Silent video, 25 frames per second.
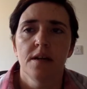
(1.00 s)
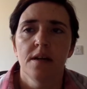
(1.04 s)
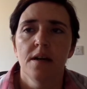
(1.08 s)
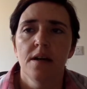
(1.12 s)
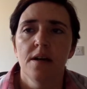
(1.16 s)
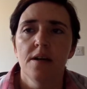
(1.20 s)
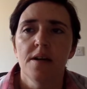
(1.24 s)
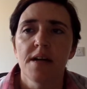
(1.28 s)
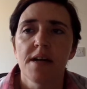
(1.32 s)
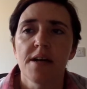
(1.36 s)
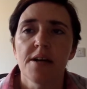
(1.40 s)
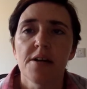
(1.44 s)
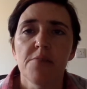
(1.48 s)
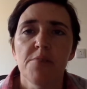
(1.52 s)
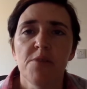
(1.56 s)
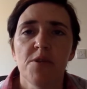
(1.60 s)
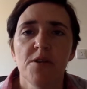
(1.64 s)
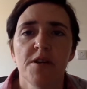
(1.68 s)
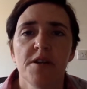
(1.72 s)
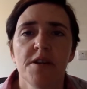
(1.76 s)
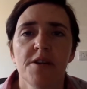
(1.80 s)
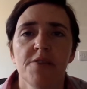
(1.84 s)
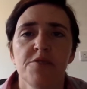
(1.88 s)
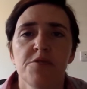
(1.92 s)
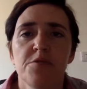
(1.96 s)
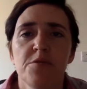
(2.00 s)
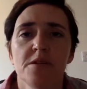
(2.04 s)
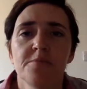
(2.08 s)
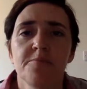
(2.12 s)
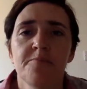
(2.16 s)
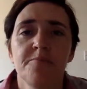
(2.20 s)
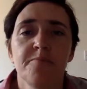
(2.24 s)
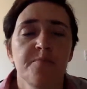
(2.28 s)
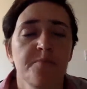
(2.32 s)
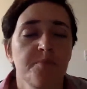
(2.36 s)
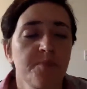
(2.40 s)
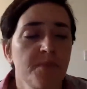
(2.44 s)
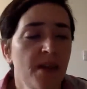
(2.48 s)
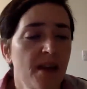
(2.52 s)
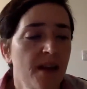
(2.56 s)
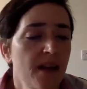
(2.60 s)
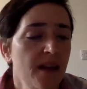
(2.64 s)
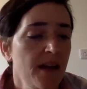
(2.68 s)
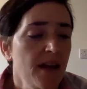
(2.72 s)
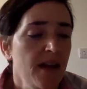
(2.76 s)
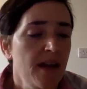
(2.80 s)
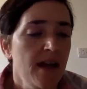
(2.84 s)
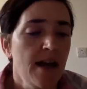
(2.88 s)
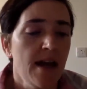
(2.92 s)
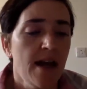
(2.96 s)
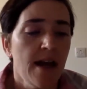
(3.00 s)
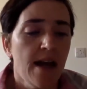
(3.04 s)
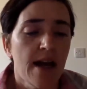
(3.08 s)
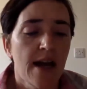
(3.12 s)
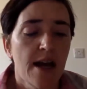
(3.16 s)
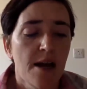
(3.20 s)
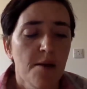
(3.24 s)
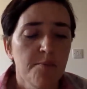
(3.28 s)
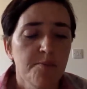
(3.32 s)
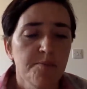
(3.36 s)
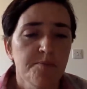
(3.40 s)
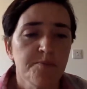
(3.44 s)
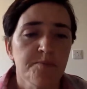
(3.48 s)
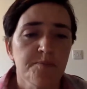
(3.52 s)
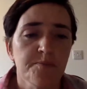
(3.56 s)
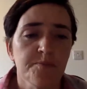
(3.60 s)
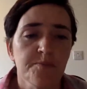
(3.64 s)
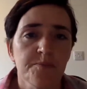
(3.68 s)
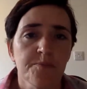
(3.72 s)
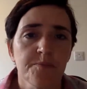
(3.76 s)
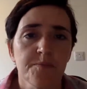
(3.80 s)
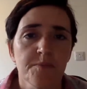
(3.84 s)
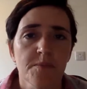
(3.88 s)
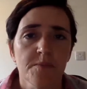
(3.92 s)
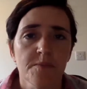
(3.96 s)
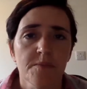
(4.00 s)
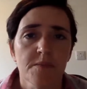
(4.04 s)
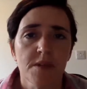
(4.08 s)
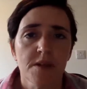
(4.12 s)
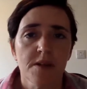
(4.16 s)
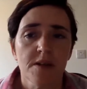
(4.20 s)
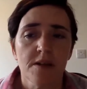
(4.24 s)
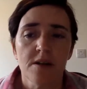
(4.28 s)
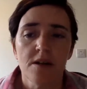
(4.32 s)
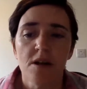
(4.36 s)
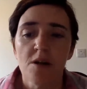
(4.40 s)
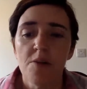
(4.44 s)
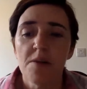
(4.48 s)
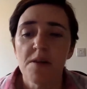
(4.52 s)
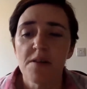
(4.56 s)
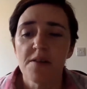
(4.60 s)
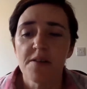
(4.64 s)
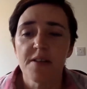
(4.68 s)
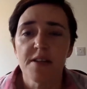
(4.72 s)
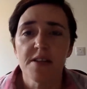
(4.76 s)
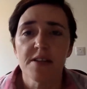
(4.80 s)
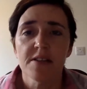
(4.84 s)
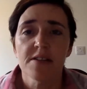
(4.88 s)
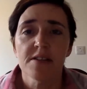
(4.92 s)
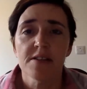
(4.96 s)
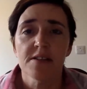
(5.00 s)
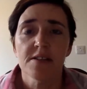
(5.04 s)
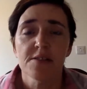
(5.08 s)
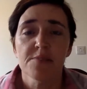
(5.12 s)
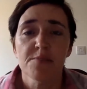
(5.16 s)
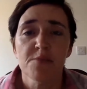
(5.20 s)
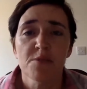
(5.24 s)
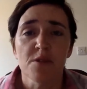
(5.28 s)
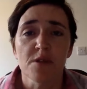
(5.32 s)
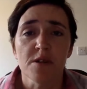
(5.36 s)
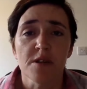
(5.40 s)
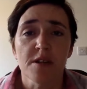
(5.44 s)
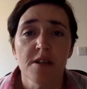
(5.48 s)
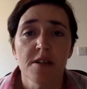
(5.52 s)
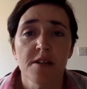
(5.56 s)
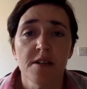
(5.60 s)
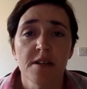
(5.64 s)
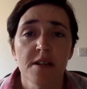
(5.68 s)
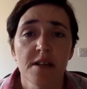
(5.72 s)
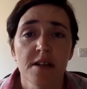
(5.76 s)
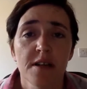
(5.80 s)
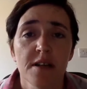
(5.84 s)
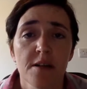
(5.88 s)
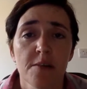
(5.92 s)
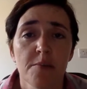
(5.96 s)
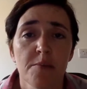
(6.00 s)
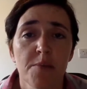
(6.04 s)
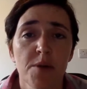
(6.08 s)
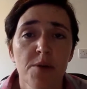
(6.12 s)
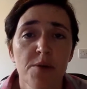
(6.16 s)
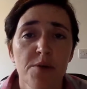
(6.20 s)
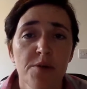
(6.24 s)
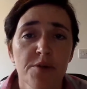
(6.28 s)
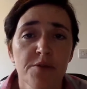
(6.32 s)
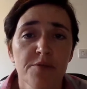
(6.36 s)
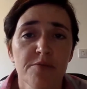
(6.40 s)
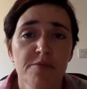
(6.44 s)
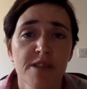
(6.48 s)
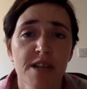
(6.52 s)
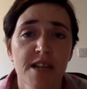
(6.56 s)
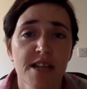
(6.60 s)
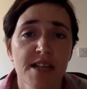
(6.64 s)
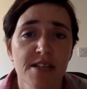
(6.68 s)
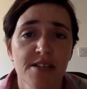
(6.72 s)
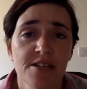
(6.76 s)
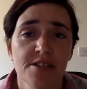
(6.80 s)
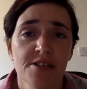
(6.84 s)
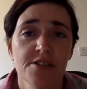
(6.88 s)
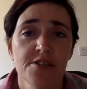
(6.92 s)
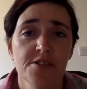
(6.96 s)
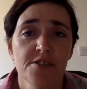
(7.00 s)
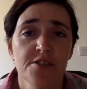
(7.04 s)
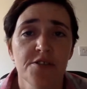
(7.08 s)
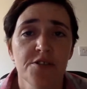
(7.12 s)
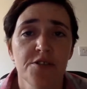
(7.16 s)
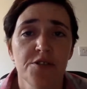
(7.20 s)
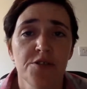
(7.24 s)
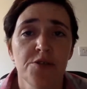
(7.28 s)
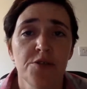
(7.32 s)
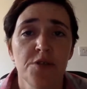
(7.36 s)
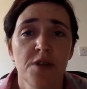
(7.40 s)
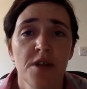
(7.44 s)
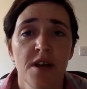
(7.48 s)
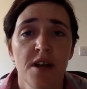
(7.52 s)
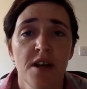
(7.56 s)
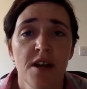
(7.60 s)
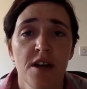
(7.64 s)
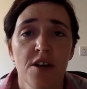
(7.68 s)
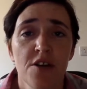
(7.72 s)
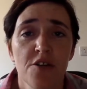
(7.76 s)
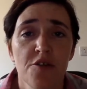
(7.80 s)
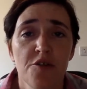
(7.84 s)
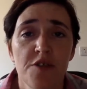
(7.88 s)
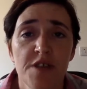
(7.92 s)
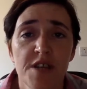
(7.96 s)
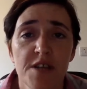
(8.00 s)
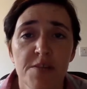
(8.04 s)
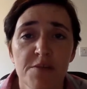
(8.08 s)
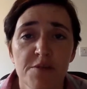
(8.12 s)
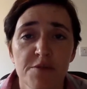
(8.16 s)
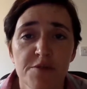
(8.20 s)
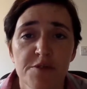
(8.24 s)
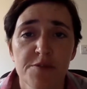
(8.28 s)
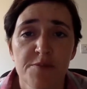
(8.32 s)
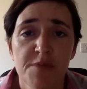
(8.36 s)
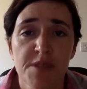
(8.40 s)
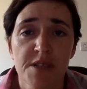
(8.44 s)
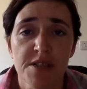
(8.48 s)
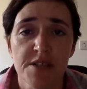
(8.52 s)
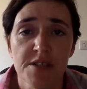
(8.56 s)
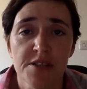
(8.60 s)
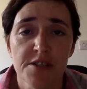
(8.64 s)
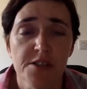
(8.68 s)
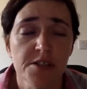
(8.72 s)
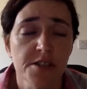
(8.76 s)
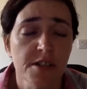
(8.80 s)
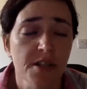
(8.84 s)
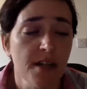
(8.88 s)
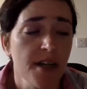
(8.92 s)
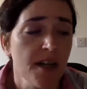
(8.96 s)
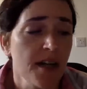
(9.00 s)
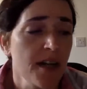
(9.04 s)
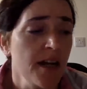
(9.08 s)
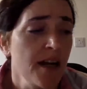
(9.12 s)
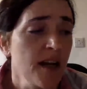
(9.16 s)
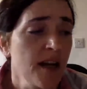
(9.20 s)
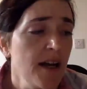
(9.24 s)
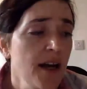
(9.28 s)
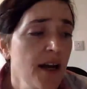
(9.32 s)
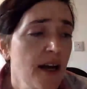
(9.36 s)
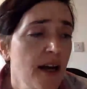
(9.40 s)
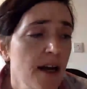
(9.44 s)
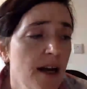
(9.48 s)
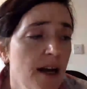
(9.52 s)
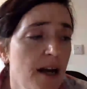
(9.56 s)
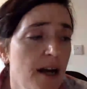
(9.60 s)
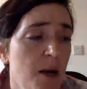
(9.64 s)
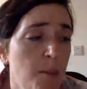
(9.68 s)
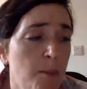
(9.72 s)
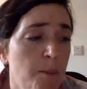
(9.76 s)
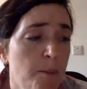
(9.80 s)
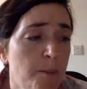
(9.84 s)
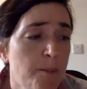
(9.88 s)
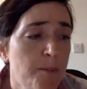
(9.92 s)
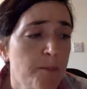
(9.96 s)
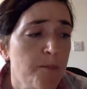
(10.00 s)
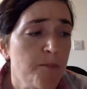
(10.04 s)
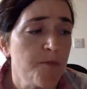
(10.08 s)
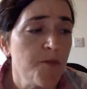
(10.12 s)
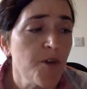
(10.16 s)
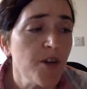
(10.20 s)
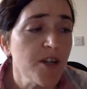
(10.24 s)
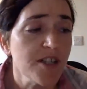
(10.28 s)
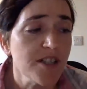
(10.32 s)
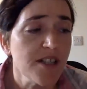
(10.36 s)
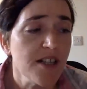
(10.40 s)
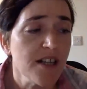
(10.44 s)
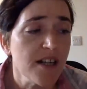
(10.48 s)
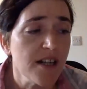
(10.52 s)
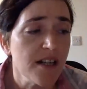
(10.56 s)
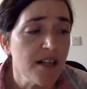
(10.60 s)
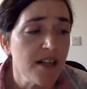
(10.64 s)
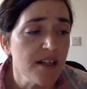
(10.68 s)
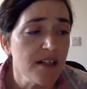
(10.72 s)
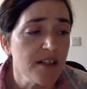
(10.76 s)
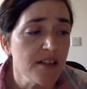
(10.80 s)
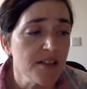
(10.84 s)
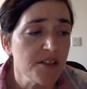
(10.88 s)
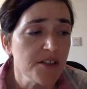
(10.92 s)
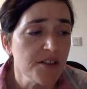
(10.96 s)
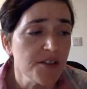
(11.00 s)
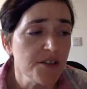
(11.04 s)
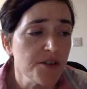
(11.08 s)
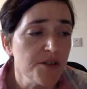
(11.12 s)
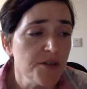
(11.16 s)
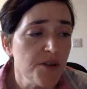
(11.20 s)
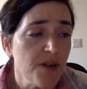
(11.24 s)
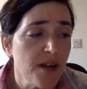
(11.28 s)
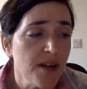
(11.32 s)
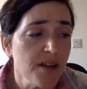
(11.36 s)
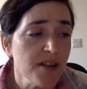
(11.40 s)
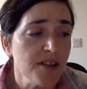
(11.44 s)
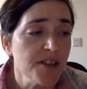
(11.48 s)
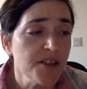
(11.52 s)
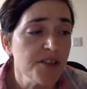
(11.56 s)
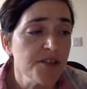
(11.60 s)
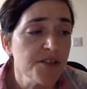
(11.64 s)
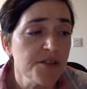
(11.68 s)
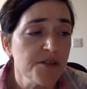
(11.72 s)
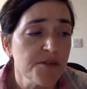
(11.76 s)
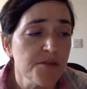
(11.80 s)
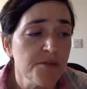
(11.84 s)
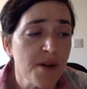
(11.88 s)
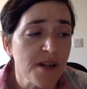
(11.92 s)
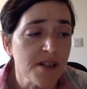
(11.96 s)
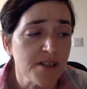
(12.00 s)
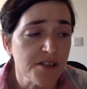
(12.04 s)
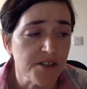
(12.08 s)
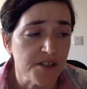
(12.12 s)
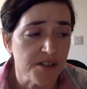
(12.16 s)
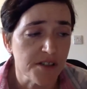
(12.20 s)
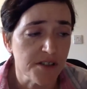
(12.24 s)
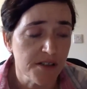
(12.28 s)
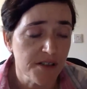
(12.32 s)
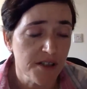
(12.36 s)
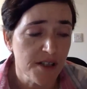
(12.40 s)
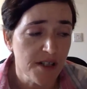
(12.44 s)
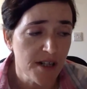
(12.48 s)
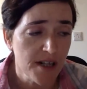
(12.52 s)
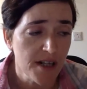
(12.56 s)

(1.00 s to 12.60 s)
Okay, good morning, everyone. Couple of things this morning, both related to freedom of speech. Firstly, to ask you to imagine